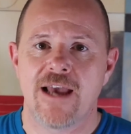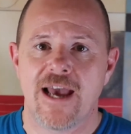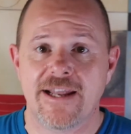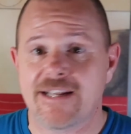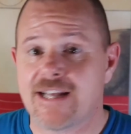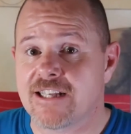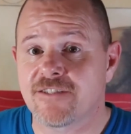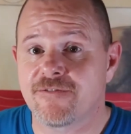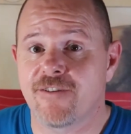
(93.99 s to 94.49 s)

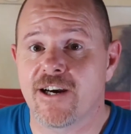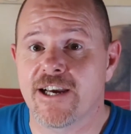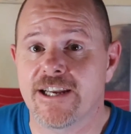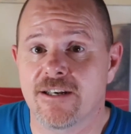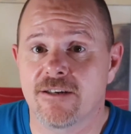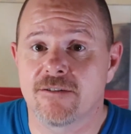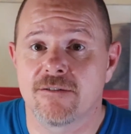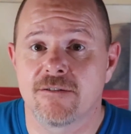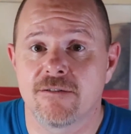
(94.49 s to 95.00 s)
And that's fine.
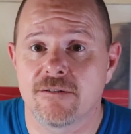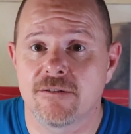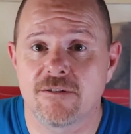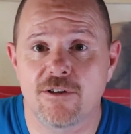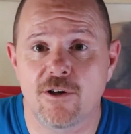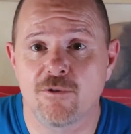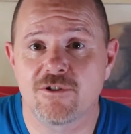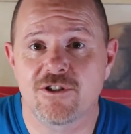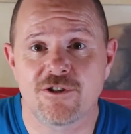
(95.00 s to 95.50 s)

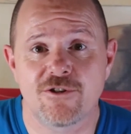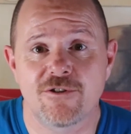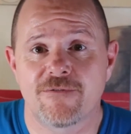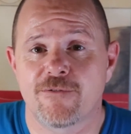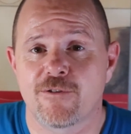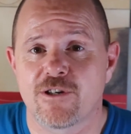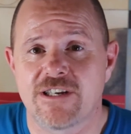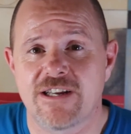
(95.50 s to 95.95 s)
Those are for